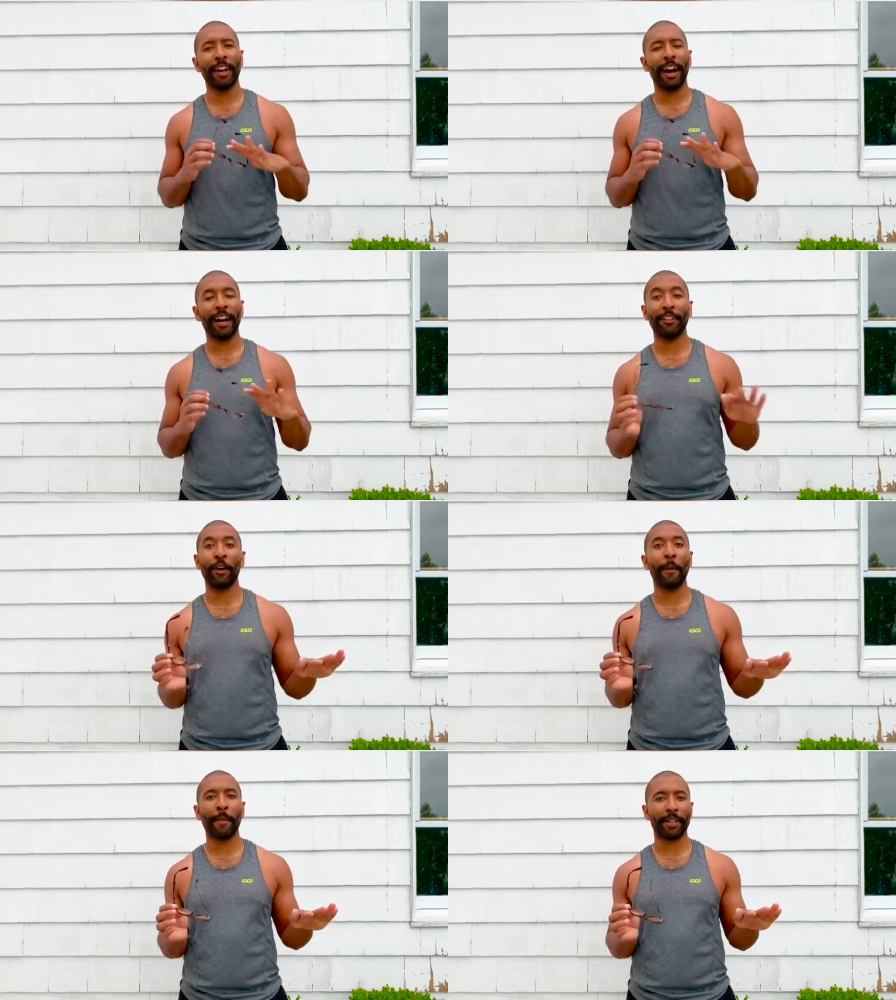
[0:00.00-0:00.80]
I
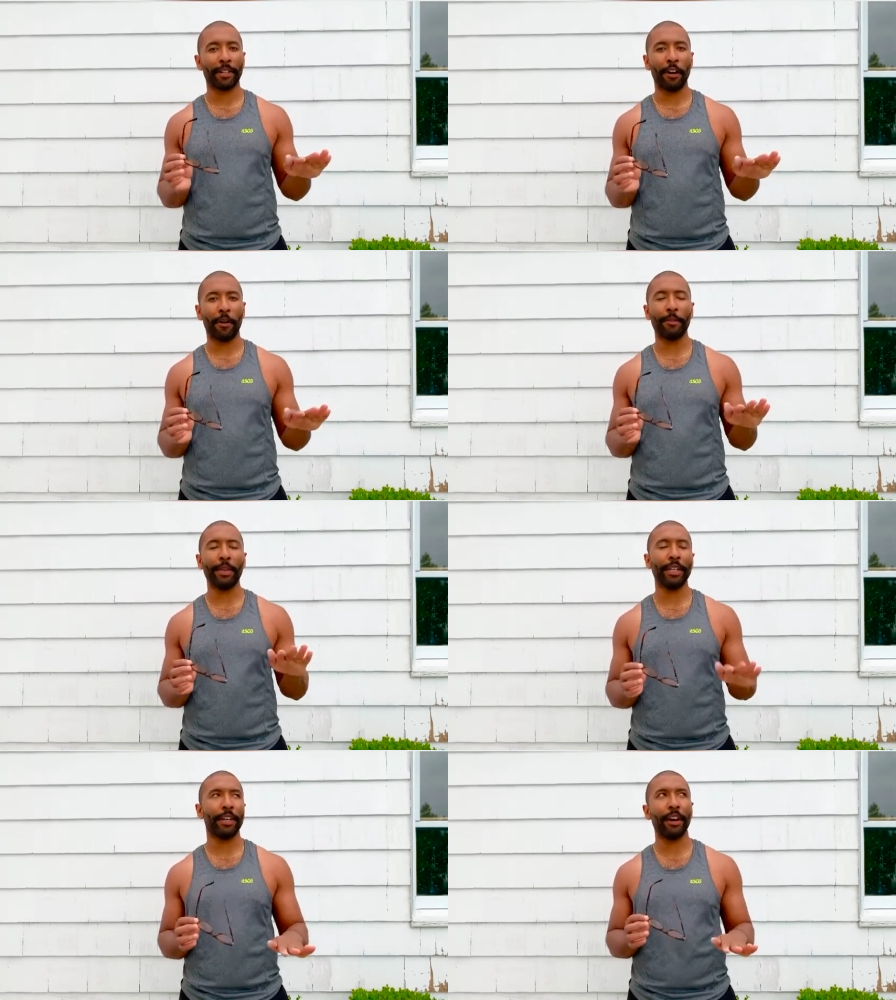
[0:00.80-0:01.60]
don't mind at all
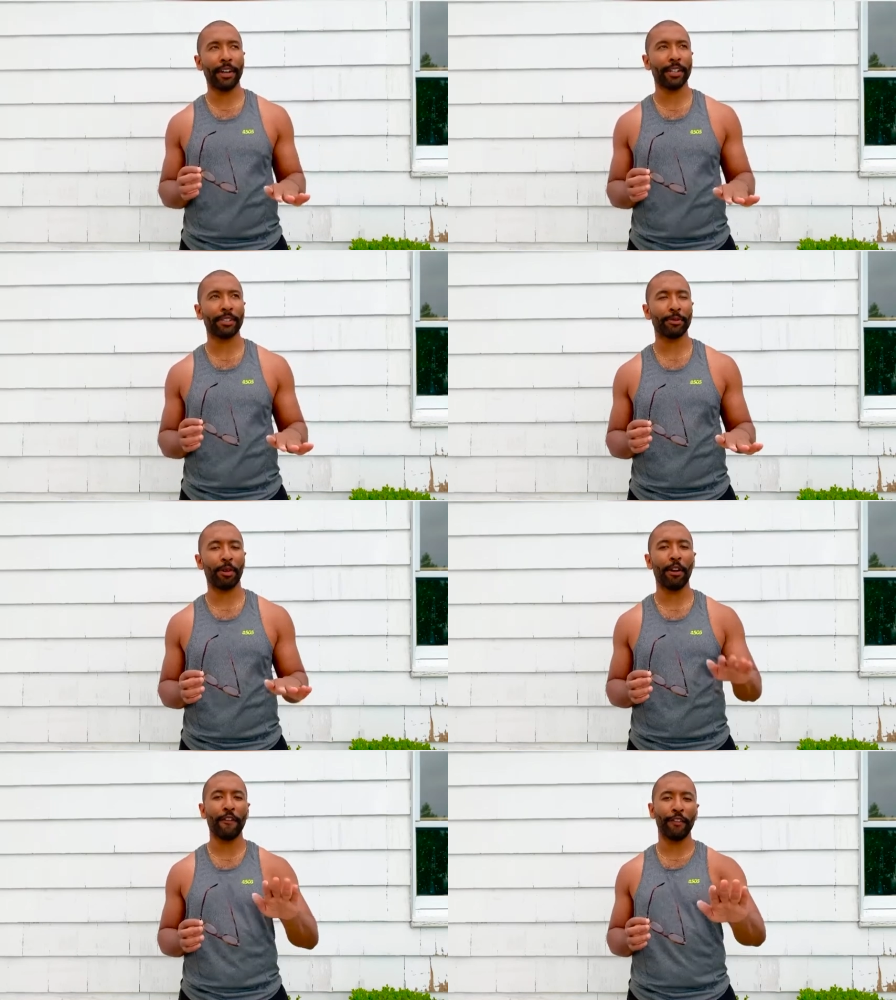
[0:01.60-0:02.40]
because, well,
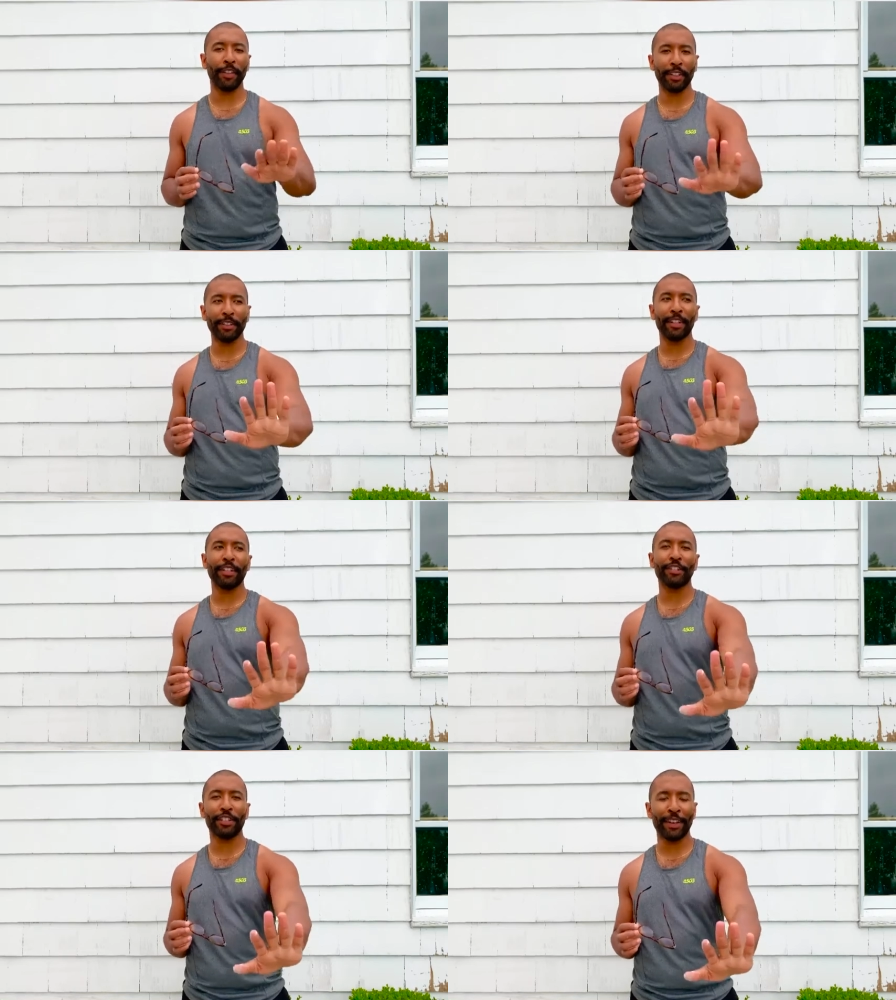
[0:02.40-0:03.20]
hopefully,
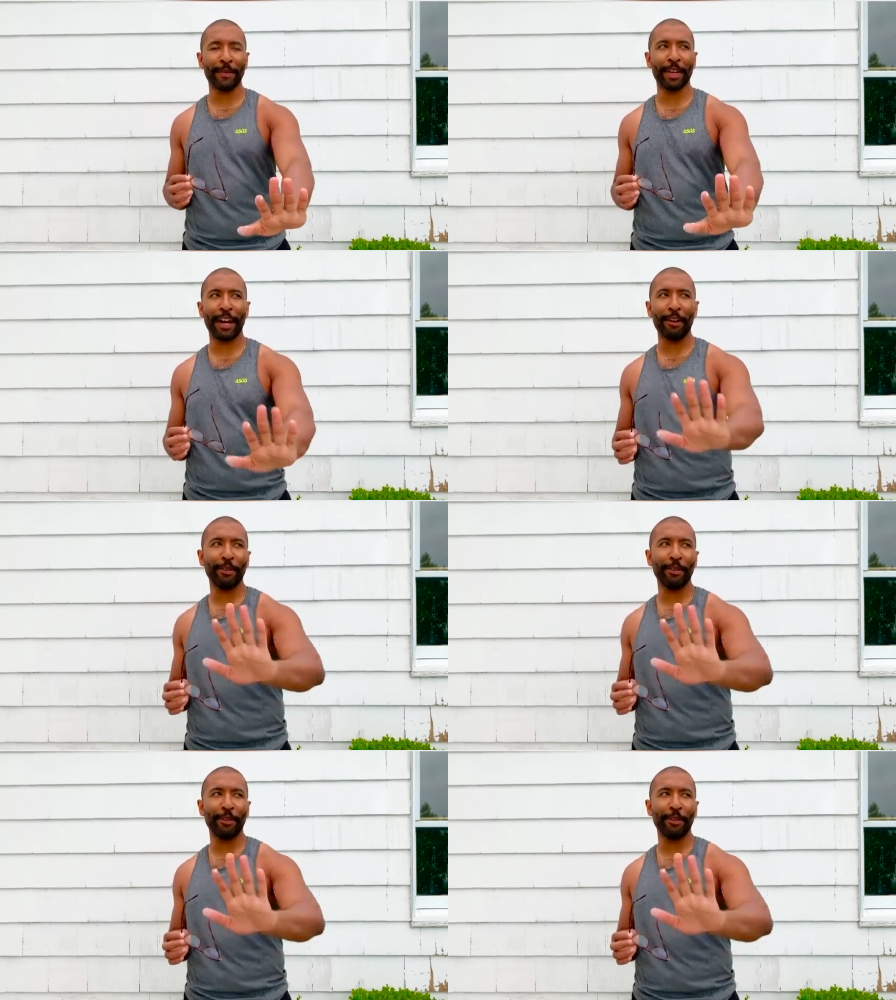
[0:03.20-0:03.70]
just give me an hour